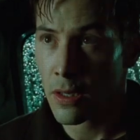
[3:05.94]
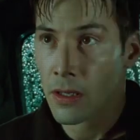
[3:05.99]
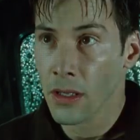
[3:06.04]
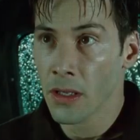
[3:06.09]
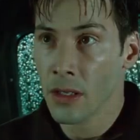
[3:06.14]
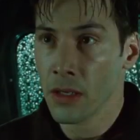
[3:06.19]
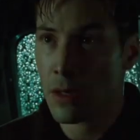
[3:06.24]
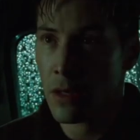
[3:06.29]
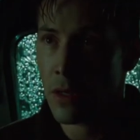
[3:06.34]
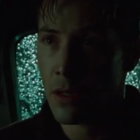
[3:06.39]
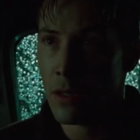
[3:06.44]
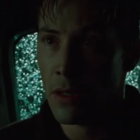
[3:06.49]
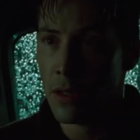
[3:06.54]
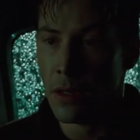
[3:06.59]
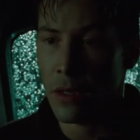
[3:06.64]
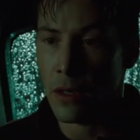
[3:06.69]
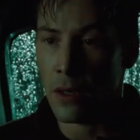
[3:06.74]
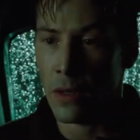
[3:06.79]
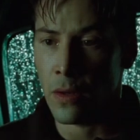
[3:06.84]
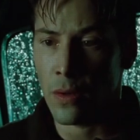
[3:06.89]
One of the tough
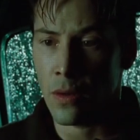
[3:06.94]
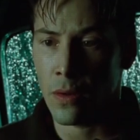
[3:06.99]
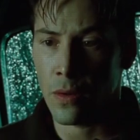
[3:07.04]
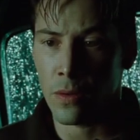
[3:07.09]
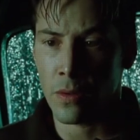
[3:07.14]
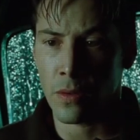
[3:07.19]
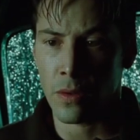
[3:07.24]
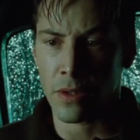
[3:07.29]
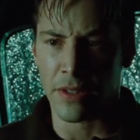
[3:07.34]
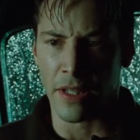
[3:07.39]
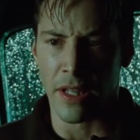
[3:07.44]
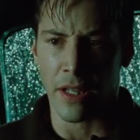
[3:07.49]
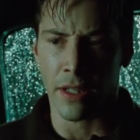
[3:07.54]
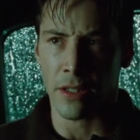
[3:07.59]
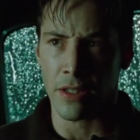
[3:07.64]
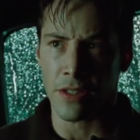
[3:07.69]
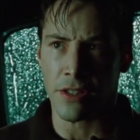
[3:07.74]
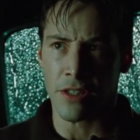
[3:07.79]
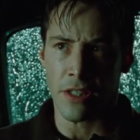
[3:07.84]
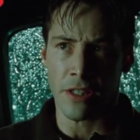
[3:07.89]
things about doing that is
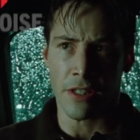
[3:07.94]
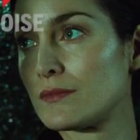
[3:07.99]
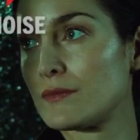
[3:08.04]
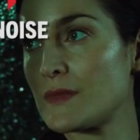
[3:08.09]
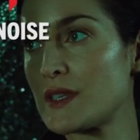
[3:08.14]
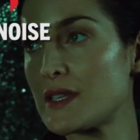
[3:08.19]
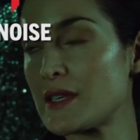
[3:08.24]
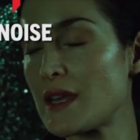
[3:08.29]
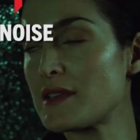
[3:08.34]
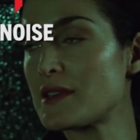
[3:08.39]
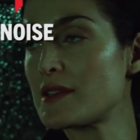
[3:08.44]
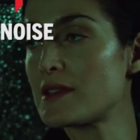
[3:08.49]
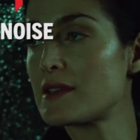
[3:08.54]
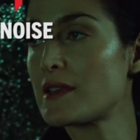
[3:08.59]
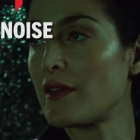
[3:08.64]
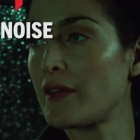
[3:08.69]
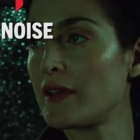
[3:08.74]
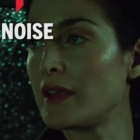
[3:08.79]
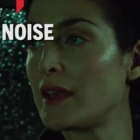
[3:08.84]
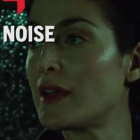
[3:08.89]
if you're in a car
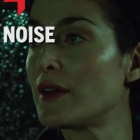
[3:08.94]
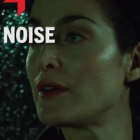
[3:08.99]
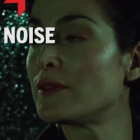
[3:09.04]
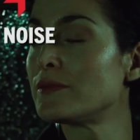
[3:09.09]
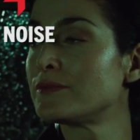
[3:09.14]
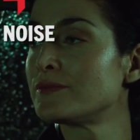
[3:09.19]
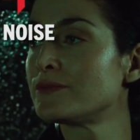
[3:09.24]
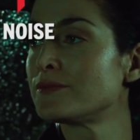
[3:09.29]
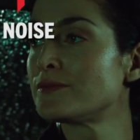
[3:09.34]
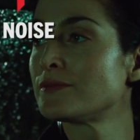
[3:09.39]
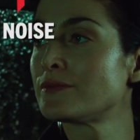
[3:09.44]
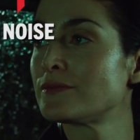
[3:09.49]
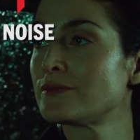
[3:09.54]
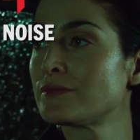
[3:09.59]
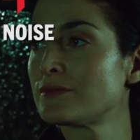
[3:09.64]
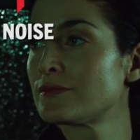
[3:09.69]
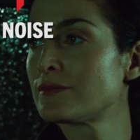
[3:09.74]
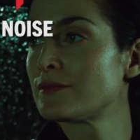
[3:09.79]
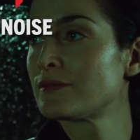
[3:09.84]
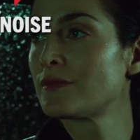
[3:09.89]
or a house and you
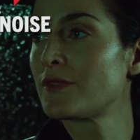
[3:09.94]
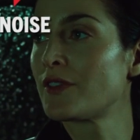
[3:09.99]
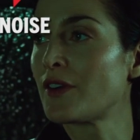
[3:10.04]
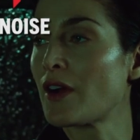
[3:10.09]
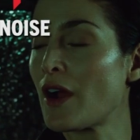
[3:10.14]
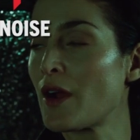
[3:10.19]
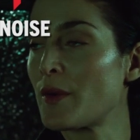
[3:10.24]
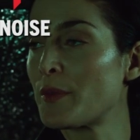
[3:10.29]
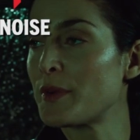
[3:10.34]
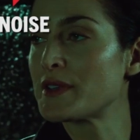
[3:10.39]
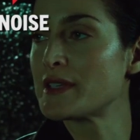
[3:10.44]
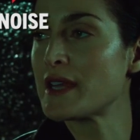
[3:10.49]
want um,